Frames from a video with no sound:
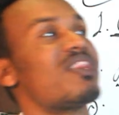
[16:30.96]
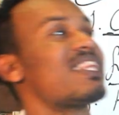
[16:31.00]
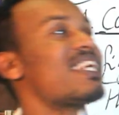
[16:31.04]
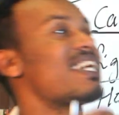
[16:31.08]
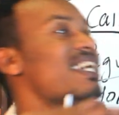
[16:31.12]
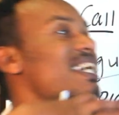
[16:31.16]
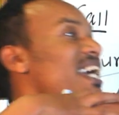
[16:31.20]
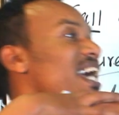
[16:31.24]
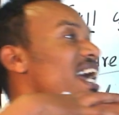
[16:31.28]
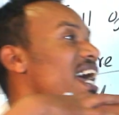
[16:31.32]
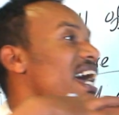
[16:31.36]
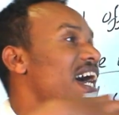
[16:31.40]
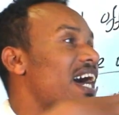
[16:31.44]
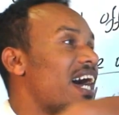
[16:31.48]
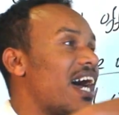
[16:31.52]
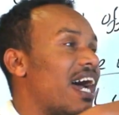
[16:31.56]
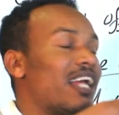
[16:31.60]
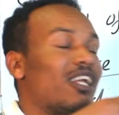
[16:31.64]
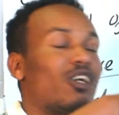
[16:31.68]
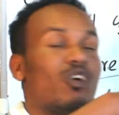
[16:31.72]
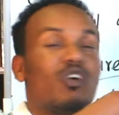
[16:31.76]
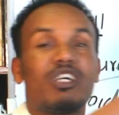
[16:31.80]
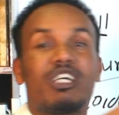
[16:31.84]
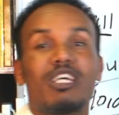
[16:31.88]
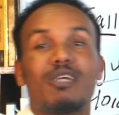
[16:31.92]
think eh, I
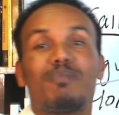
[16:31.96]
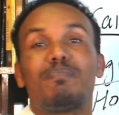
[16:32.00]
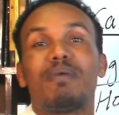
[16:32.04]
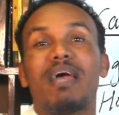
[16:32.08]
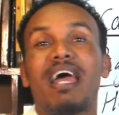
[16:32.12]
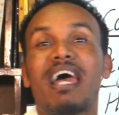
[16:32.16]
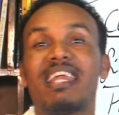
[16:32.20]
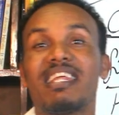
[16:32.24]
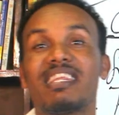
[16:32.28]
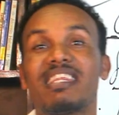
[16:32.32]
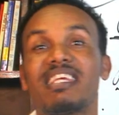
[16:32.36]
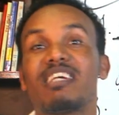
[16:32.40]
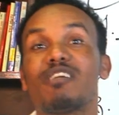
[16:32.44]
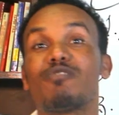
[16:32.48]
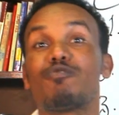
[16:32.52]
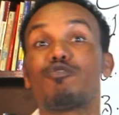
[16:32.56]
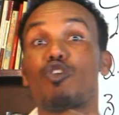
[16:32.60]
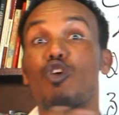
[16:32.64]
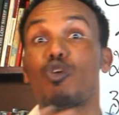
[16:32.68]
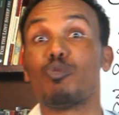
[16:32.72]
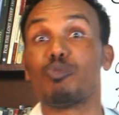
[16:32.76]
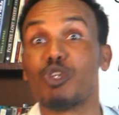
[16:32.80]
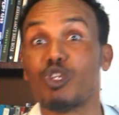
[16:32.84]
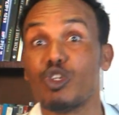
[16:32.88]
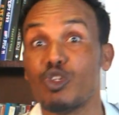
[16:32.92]
don't keep anything
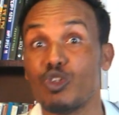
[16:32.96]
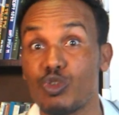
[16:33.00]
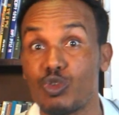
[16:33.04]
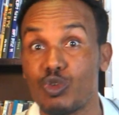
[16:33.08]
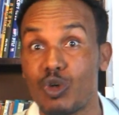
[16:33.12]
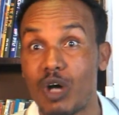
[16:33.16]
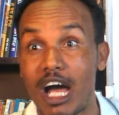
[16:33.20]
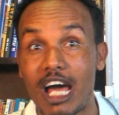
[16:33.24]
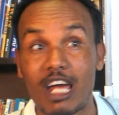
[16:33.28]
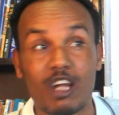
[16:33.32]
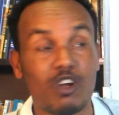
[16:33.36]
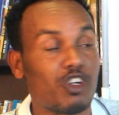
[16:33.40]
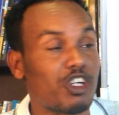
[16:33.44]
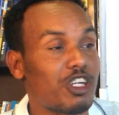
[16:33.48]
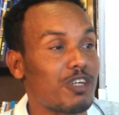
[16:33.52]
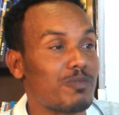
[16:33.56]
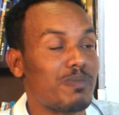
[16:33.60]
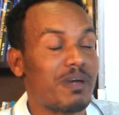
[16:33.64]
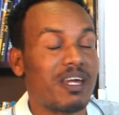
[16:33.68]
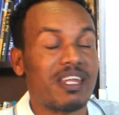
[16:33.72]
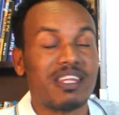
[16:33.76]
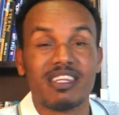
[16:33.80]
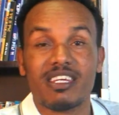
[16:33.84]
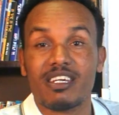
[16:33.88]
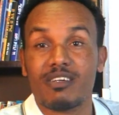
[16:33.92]
from you. I don't keep
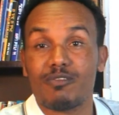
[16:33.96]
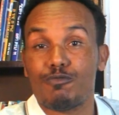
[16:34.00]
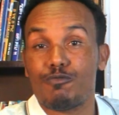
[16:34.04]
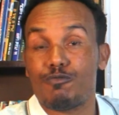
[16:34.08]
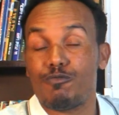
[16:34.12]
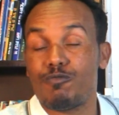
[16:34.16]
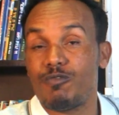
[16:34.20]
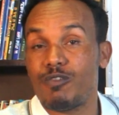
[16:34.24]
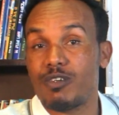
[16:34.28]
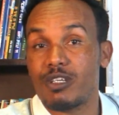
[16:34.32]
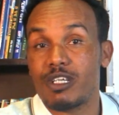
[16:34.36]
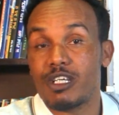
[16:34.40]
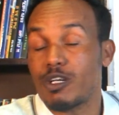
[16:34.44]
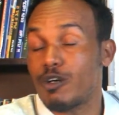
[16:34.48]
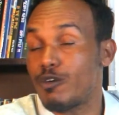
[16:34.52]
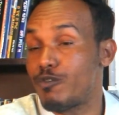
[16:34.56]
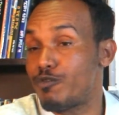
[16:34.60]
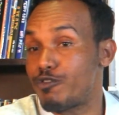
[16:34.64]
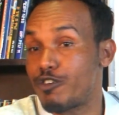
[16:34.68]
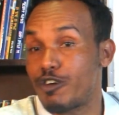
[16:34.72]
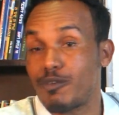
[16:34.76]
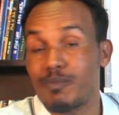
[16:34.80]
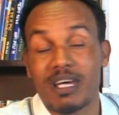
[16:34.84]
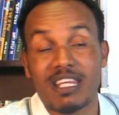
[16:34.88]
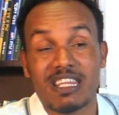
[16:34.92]
anything, you know,
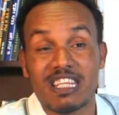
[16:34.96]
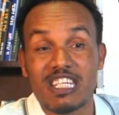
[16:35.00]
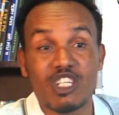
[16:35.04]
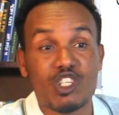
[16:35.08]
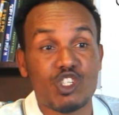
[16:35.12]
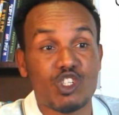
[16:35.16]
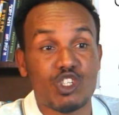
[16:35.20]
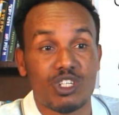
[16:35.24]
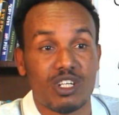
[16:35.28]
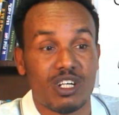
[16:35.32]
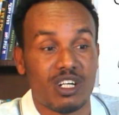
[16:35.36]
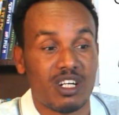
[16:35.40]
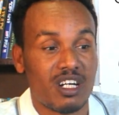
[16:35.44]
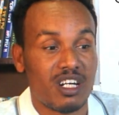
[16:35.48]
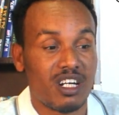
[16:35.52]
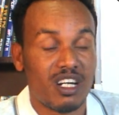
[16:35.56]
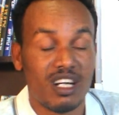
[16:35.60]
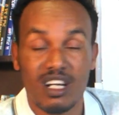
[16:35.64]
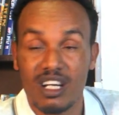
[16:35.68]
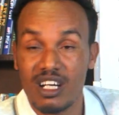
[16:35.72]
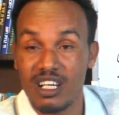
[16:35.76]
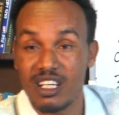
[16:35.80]
from my teacher.